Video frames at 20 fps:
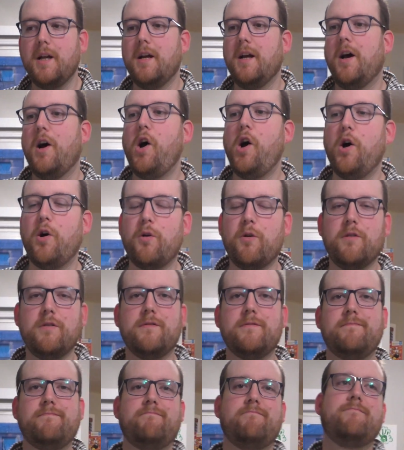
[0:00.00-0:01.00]
Oh.
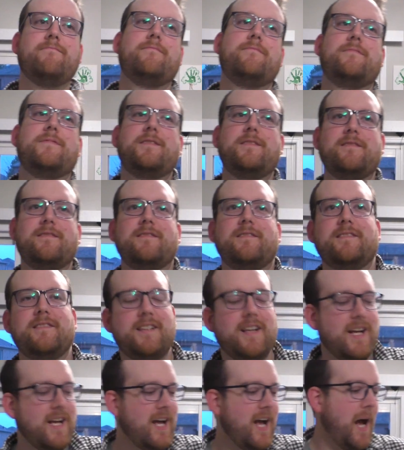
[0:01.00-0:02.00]

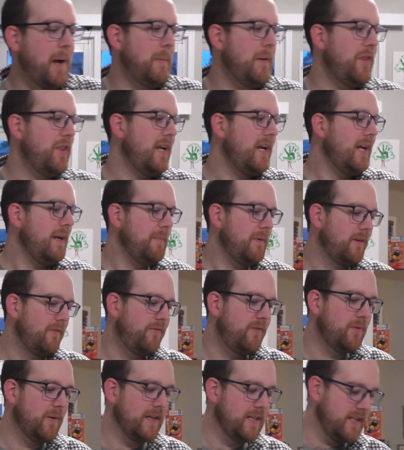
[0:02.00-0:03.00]
I've been thinking about a
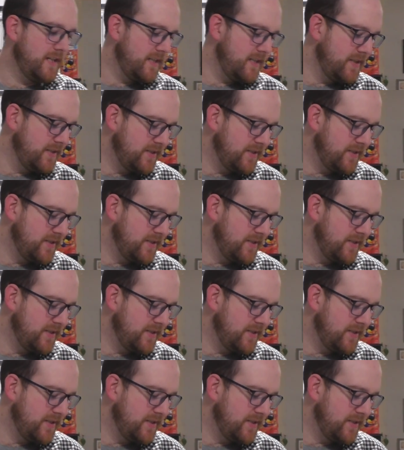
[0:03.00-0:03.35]
few ideas.